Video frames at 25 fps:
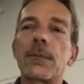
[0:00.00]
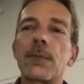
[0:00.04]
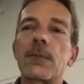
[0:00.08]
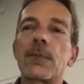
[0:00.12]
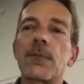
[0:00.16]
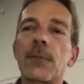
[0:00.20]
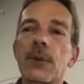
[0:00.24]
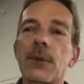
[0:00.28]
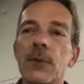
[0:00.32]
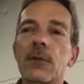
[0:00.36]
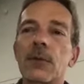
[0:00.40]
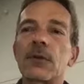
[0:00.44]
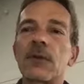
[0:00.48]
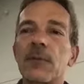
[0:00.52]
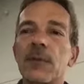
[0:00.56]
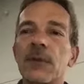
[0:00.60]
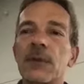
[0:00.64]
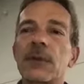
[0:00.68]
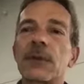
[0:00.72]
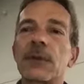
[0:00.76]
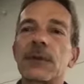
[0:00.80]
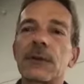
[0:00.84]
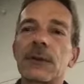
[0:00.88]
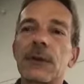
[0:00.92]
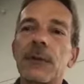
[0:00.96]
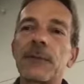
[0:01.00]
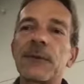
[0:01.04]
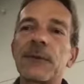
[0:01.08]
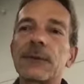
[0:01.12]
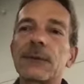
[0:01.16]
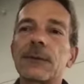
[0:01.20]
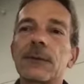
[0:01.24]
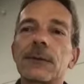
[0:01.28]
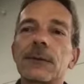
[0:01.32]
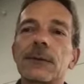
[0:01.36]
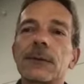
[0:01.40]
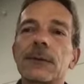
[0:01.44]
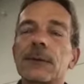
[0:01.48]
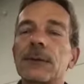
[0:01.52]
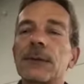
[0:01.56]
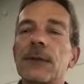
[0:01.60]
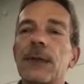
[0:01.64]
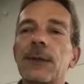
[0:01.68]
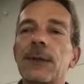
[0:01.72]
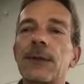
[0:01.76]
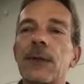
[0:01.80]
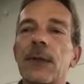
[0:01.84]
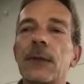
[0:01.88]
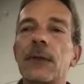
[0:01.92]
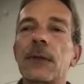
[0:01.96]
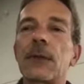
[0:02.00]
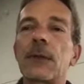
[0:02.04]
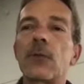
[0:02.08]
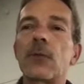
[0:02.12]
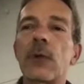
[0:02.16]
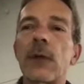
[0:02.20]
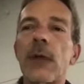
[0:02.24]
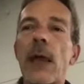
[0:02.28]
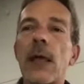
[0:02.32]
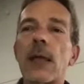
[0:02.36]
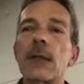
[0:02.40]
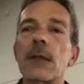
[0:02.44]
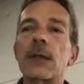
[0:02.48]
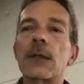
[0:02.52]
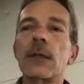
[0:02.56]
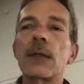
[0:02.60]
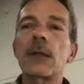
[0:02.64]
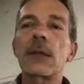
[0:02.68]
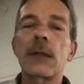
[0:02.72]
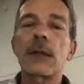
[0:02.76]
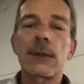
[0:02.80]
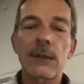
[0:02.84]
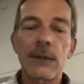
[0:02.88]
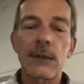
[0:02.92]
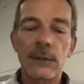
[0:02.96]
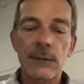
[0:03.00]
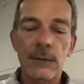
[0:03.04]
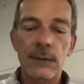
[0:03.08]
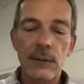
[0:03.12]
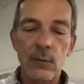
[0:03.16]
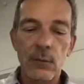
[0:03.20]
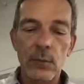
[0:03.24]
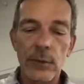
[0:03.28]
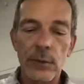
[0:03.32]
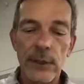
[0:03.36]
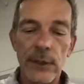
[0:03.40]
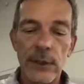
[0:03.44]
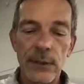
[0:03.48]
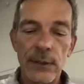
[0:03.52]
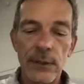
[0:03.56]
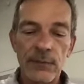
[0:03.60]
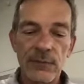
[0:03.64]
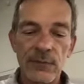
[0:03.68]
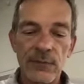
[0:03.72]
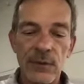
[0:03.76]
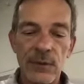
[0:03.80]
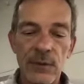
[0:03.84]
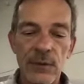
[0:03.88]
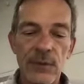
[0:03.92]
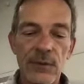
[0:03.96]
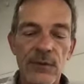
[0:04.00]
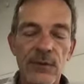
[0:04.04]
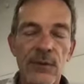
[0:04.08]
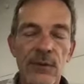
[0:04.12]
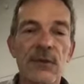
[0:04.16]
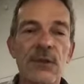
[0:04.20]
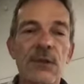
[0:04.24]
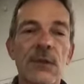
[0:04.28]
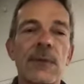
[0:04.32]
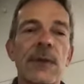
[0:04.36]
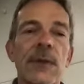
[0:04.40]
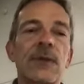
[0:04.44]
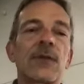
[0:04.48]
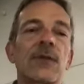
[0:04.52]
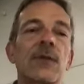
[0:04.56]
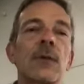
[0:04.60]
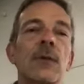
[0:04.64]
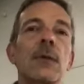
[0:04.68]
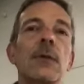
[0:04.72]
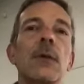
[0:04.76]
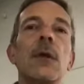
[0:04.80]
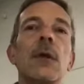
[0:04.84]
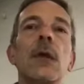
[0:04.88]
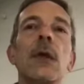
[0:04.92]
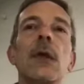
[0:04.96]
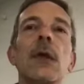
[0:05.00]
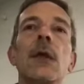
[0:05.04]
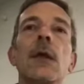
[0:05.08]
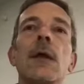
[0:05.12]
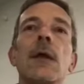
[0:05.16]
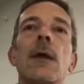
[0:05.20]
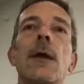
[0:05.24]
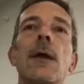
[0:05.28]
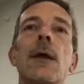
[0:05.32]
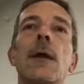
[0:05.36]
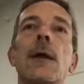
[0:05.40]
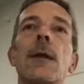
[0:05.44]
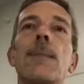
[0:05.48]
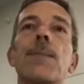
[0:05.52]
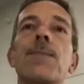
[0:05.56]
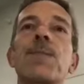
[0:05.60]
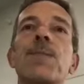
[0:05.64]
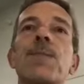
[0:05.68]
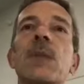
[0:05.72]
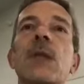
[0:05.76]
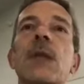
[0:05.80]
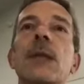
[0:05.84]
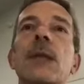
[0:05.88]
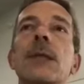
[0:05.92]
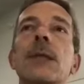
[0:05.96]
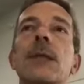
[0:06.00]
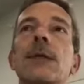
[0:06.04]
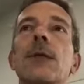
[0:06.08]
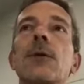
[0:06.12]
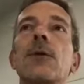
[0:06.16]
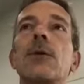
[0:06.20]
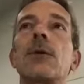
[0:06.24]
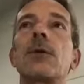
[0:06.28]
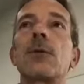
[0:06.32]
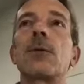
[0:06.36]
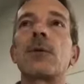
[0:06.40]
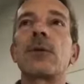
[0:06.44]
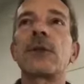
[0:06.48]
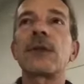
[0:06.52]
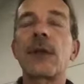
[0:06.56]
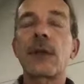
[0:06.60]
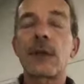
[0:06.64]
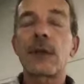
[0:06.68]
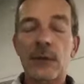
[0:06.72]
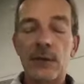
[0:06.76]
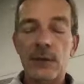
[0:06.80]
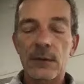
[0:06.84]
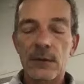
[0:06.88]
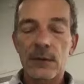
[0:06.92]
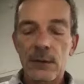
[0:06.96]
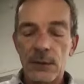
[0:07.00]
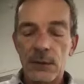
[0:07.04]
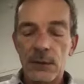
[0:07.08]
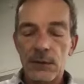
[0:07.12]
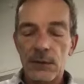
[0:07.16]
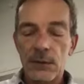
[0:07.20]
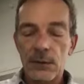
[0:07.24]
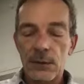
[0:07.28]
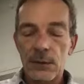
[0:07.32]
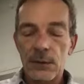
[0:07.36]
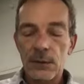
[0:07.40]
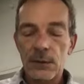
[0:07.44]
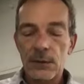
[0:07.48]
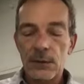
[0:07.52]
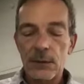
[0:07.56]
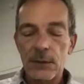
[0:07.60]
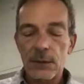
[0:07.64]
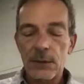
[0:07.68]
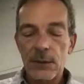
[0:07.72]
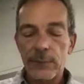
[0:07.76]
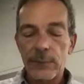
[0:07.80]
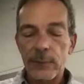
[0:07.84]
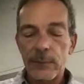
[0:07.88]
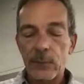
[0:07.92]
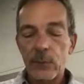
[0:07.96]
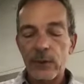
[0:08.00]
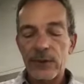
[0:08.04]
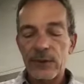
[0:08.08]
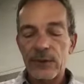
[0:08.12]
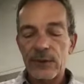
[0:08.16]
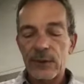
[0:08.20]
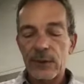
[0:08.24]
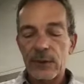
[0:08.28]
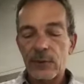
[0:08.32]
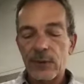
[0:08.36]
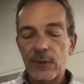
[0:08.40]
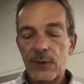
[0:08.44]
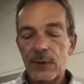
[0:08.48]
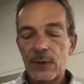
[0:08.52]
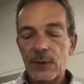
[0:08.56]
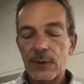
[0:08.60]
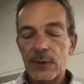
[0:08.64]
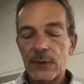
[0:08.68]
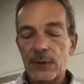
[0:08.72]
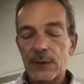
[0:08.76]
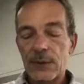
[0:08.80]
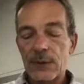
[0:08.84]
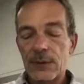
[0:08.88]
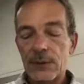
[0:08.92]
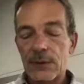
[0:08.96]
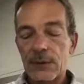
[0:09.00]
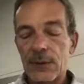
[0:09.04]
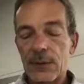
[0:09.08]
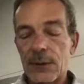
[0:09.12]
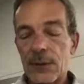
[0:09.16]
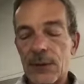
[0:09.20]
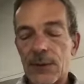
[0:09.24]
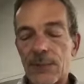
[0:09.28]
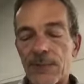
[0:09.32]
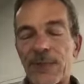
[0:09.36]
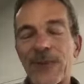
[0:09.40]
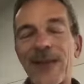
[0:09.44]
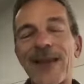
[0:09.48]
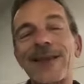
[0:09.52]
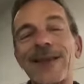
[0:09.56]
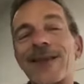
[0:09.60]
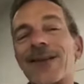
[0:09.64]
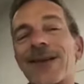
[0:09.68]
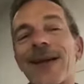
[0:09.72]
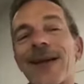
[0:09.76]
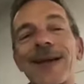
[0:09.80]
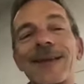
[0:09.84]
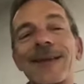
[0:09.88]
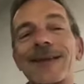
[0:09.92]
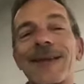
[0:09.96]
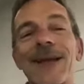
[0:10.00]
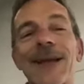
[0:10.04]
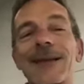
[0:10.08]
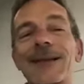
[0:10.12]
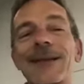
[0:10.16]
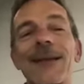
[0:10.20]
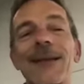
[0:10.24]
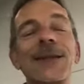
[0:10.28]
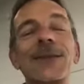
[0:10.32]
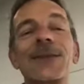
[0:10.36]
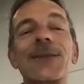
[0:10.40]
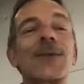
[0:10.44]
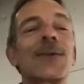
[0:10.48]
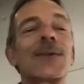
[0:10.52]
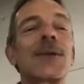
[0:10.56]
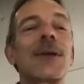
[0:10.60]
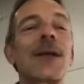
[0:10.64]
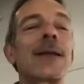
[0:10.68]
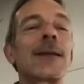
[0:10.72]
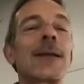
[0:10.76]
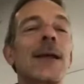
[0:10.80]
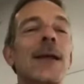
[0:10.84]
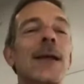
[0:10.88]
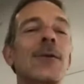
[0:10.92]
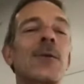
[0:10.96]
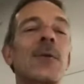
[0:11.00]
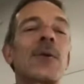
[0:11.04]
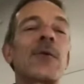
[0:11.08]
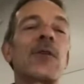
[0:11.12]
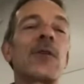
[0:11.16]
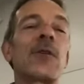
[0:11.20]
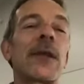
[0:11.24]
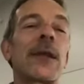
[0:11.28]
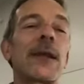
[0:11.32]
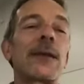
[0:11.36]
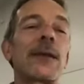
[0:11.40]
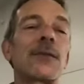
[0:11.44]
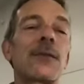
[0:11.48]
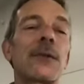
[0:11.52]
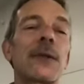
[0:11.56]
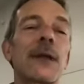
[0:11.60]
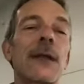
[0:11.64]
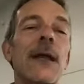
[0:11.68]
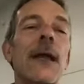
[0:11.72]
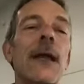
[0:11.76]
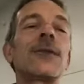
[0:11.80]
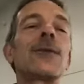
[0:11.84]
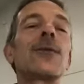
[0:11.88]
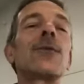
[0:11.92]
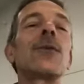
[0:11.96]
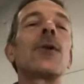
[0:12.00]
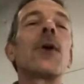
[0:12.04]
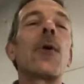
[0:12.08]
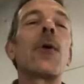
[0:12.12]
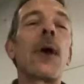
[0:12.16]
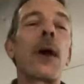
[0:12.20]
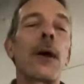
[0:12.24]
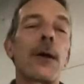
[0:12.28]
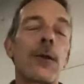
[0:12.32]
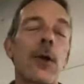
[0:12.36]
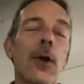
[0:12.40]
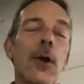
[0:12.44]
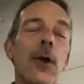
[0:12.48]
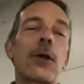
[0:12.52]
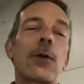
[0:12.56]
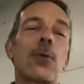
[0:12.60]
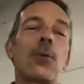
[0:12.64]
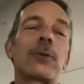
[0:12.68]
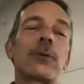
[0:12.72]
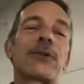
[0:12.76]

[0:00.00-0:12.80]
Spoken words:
But ultimately, I mean, I think in reality, I think that we're in it for at least a semester. And I know it would take a good couple of weeks, I would think. I don't know. I don't even want to answer that. I don't know how long it will